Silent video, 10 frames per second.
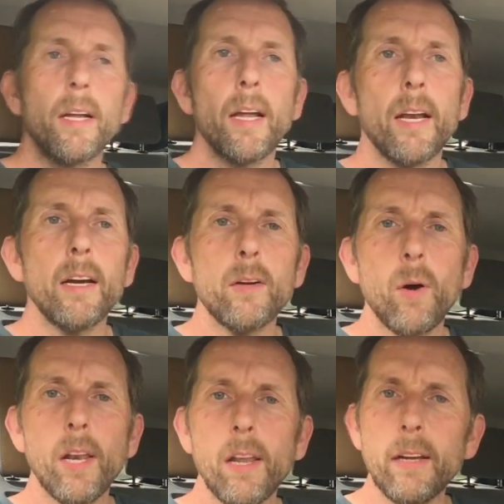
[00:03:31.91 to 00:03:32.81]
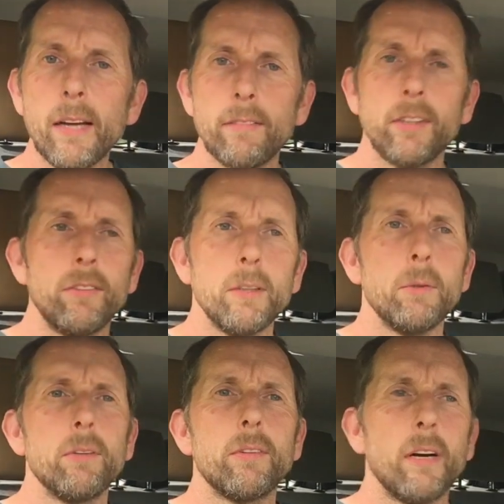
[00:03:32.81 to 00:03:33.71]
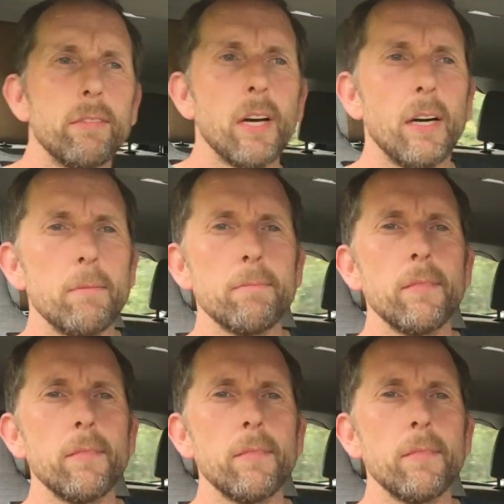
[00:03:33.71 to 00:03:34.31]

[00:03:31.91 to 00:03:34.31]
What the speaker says: I quite like having a rear-wheel drive car.